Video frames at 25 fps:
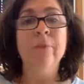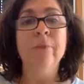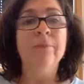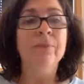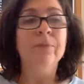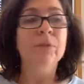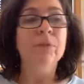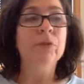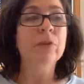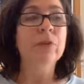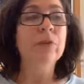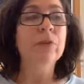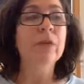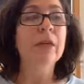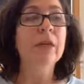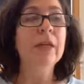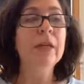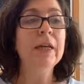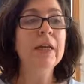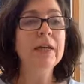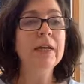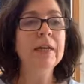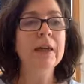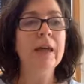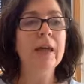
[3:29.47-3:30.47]
So the key
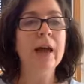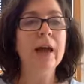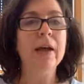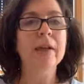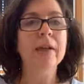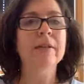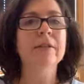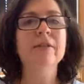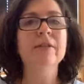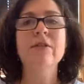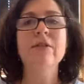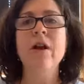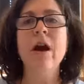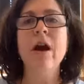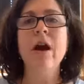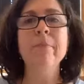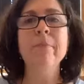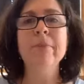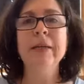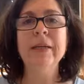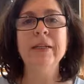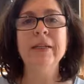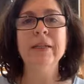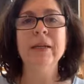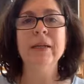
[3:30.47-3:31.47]
to that is not
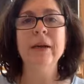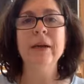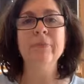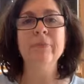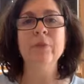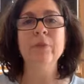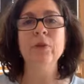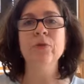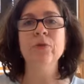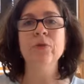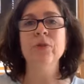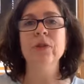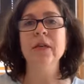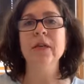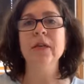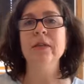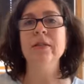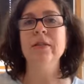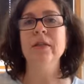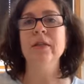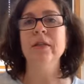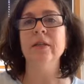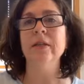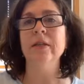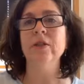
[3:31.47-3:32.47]
mixing up those things
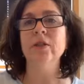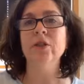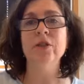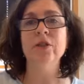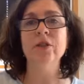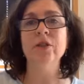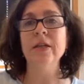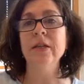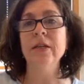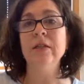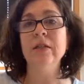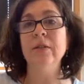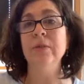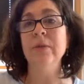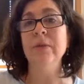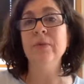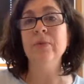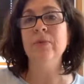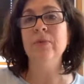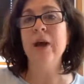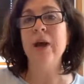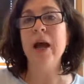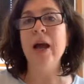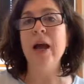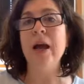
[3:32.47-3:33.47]
that just need to be
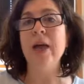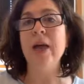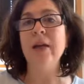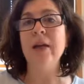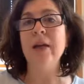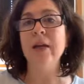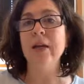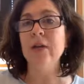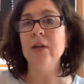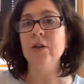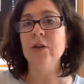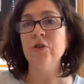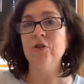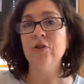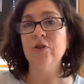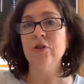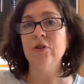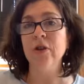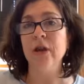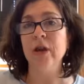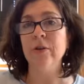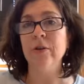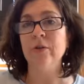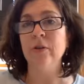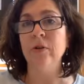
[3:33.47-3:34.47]
read in your
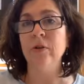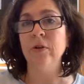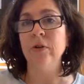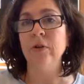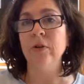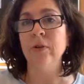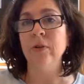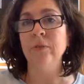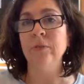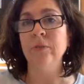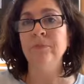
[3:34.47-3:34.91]
general